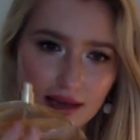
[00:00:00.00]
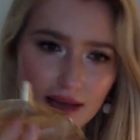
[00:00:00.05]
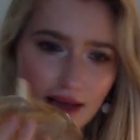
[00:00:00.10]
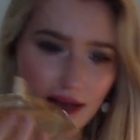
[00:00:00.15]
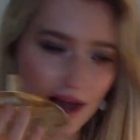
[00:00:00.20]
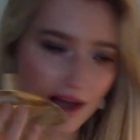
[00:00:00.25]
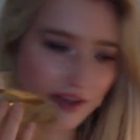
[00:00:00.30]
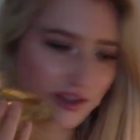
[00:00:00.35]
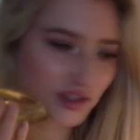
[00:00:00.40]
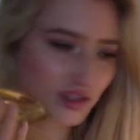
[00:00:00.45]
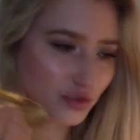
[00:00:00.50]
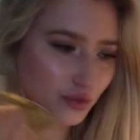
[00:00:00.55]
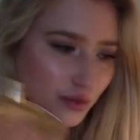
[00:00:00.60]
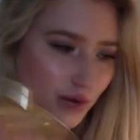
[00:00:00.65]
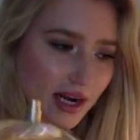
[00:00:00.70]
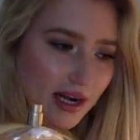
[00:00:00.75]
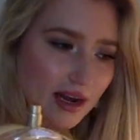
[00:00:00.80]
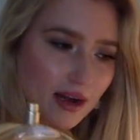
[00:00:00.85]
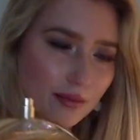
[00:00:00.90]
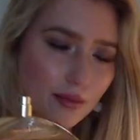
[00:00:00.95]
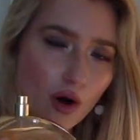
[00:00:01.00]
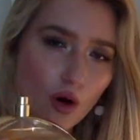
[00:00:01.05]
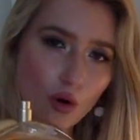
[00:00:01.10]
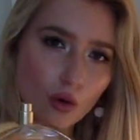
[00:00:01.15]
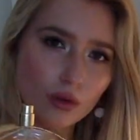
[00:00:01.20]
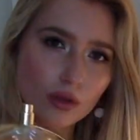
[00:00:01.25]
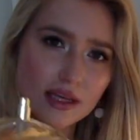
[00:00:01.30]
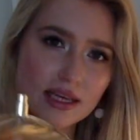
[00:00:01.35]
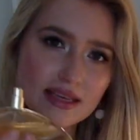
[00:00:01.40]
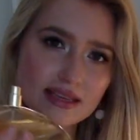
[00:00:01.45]
I straight up
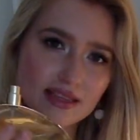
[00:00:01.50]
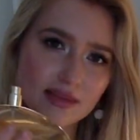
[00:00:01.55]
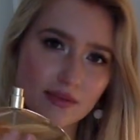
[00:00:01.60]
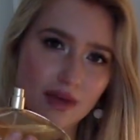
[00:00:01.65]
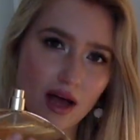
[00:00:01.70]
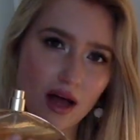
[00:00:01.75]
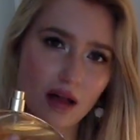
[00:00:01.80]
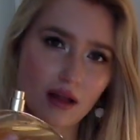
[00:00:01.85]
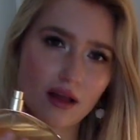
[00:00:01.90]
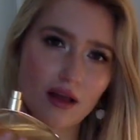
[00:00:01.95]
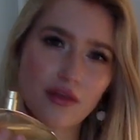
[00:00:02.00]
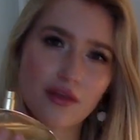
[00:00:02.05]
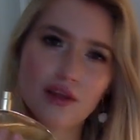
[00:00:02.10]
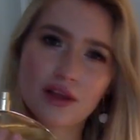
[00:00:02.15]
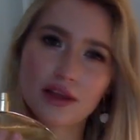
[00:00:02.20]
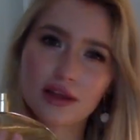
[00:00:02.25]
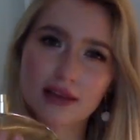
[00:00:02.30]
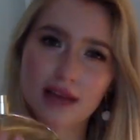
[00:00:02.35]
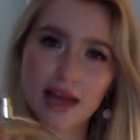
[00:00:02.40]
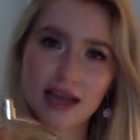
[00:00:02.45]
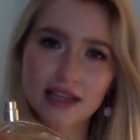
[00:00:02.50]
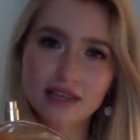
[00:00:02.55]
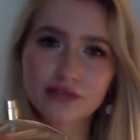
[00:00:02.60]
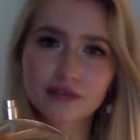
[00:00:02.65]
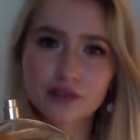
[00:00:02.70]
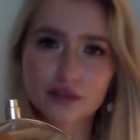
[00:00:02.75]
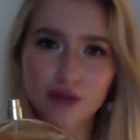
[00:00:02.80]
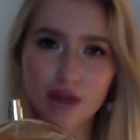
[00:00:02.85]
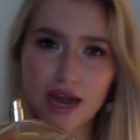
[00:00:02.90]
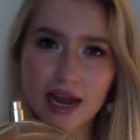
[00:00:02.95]
only smell the light
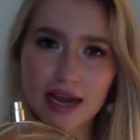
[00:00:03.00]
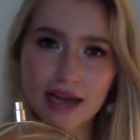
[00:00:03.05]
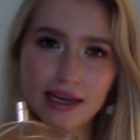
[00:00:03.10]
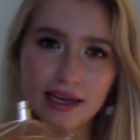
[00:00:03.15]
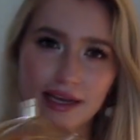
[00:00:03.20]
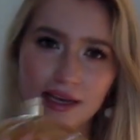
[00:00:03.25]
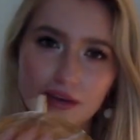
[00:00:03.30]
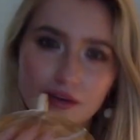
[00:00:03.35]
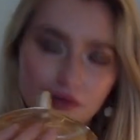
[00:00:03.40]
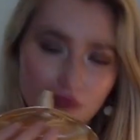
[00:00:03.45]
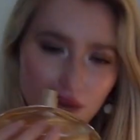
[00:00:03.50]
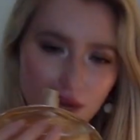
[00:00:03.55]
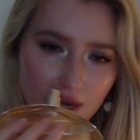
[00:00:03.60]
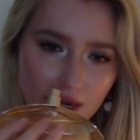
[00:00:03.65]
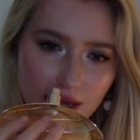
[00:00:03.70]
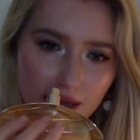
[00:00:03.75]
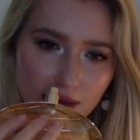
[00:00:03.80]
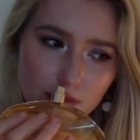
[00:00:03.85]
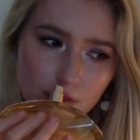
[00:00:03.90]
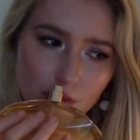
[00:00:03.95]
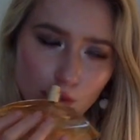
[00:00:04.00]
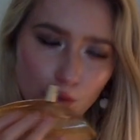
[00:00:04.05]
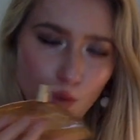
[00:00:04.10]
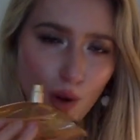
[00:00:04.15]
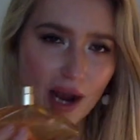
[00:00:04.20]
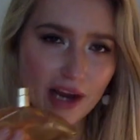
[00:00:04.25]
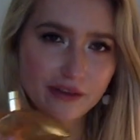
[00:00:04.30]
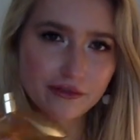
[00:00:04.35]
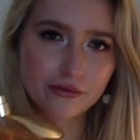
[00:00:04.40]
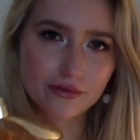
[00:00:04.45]
variety of honey.
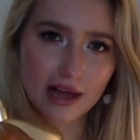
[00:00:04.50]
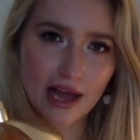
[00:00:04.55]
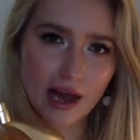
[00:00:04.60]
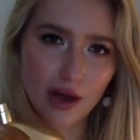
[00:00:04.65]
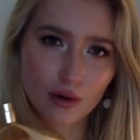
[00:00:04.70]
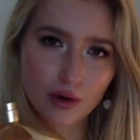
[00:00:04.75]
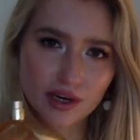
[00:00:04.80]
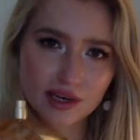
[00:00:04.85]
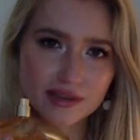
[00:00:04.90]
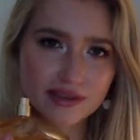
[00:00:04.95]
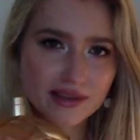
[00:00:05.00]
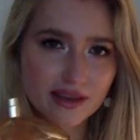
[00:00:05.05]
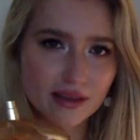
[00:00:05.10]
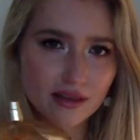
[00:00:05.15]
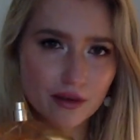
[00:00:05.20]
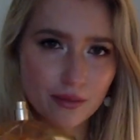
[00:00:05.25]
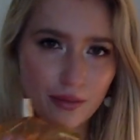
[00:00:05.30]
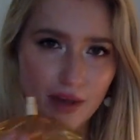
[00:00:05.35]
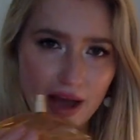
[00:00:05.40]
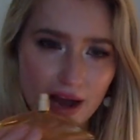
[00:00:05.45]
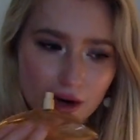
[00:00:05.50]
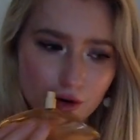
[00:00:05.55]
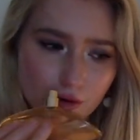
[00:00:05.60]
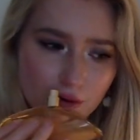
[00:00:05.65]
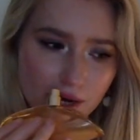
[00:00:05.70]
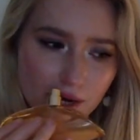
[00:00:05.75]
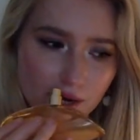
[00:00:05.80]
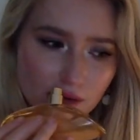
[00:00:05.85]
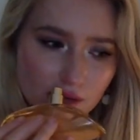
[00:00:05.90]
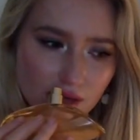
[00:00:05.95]
White flowers in the
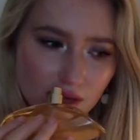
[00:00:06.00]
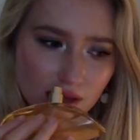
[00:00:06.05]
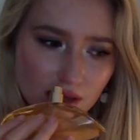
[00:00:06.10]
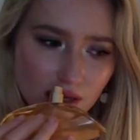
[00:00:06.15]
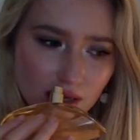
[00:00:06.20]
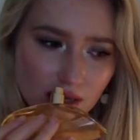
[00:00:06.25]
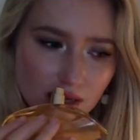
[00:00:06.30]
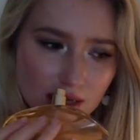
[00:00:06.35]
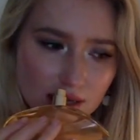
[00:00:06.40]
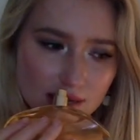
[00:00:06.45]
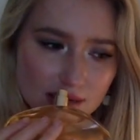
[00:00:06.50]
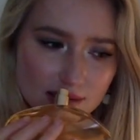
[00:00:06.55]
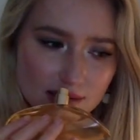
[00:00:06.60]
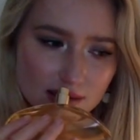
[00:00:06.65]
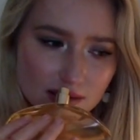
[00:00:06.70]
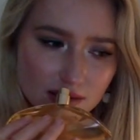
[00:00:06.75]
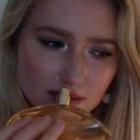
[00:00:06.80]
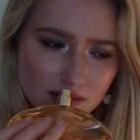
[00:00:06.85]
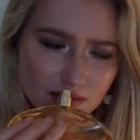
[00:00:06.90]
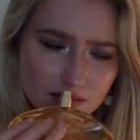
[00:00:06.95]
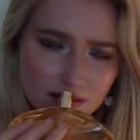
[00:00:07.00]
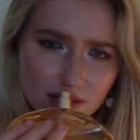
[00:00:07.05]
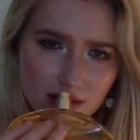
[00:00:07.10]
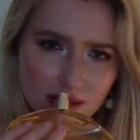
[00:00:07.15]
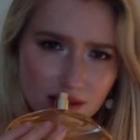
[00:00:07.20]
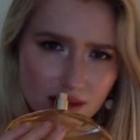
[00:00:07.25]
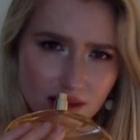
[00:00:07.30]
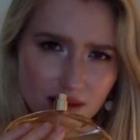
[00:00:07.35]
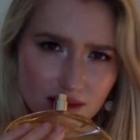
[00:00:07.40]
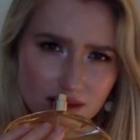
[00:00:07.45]
background, I think it is
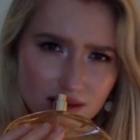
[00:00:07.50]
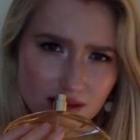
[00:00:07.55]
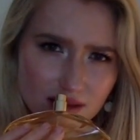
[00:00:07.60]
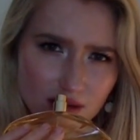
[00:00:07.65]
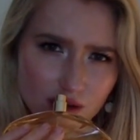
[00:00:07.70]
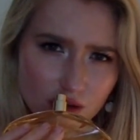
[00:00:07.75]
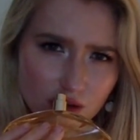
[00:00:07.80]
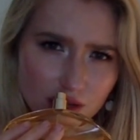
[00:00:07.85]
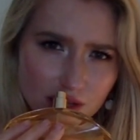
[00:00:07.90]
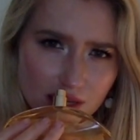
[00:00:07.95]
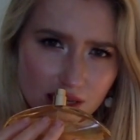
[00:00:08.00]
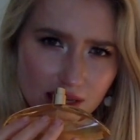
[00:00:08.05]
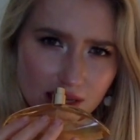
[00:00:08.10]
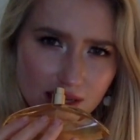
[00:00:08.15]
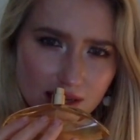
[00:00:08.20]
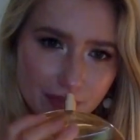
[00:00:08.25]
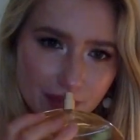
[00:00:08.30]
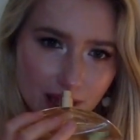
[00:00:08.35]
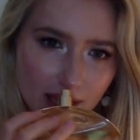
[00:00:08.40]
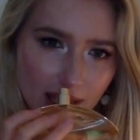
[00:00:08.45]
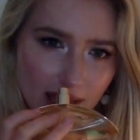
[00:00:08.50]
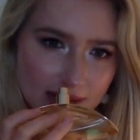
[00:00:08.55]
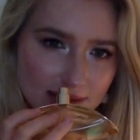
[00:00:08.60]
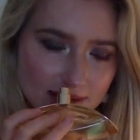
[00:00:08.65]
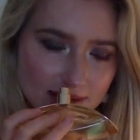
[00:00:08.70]
gardenias. It's